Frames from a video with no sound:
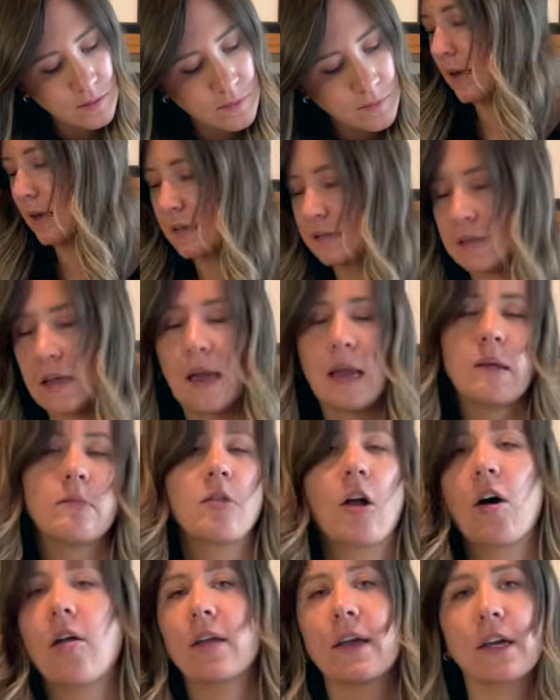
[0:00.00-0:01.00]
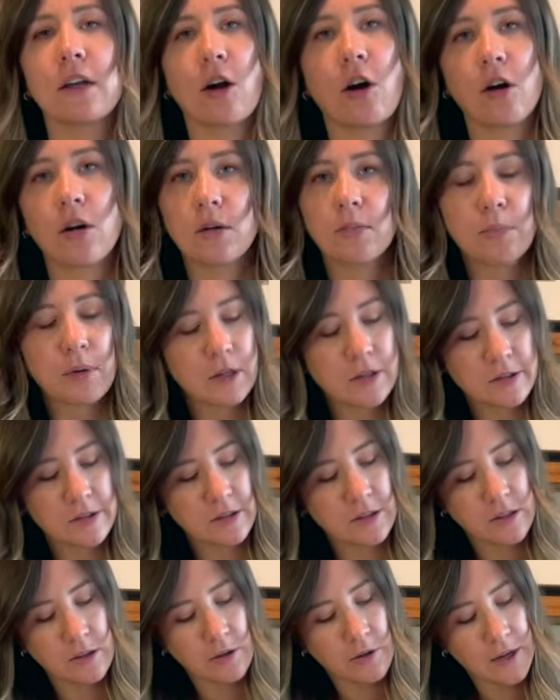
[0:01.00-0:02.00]
Guys, I am not like an art
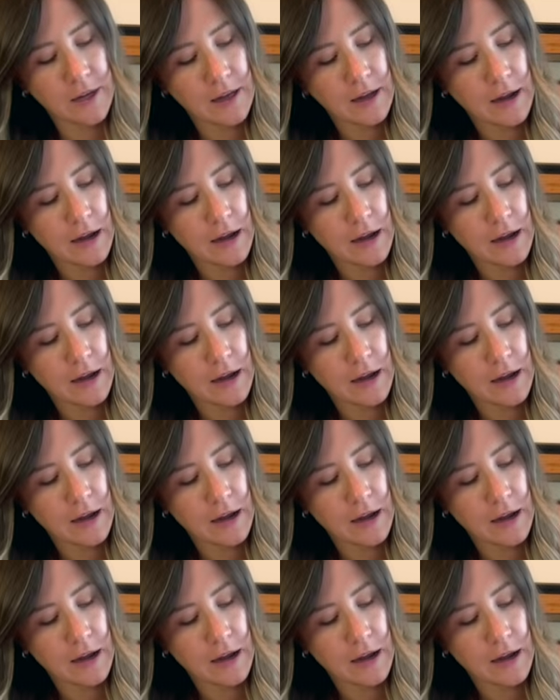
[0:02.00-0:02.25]
person, okay?